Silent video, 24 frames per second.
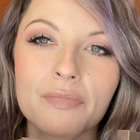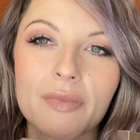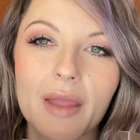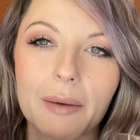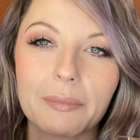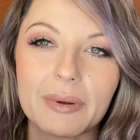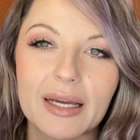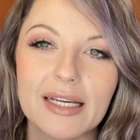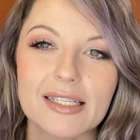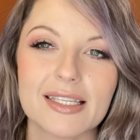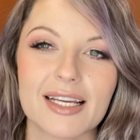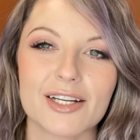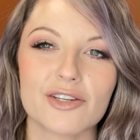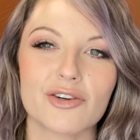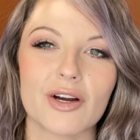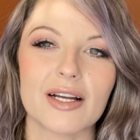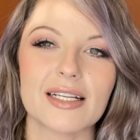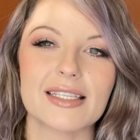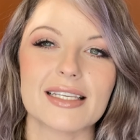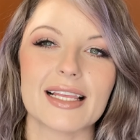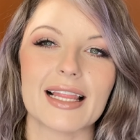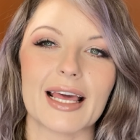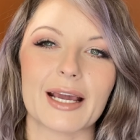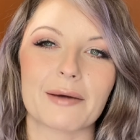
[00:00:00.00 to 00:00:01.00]
because I
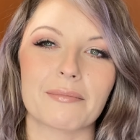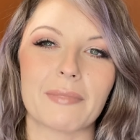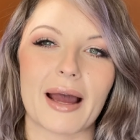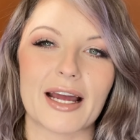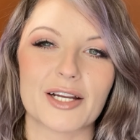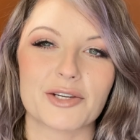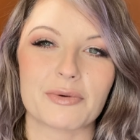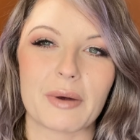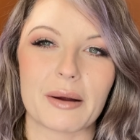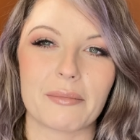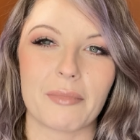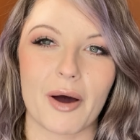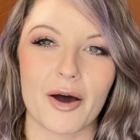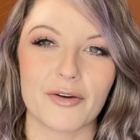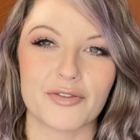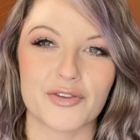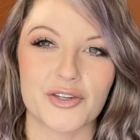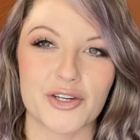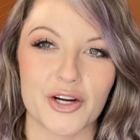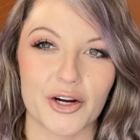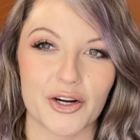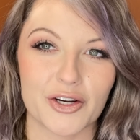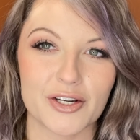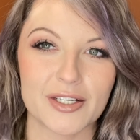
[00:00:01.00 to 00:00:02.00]
tried to like match my mauve
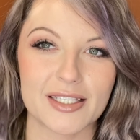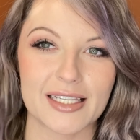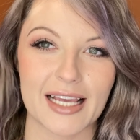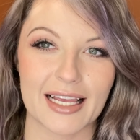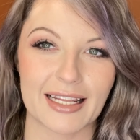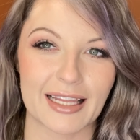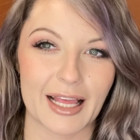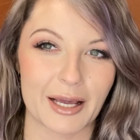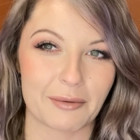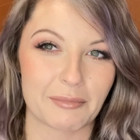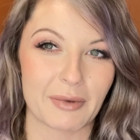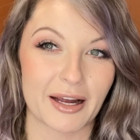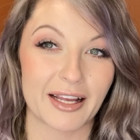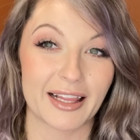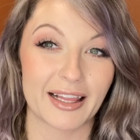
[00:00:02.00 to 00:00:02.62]
shirt and like my